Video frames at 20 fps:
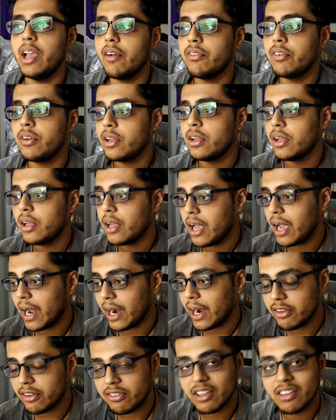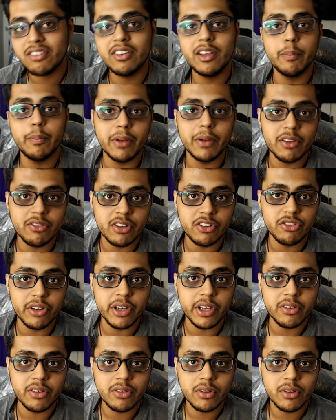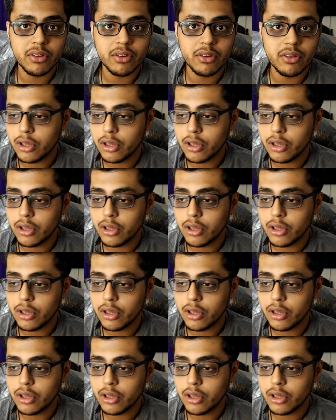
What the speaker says: have had 60 plus injuries.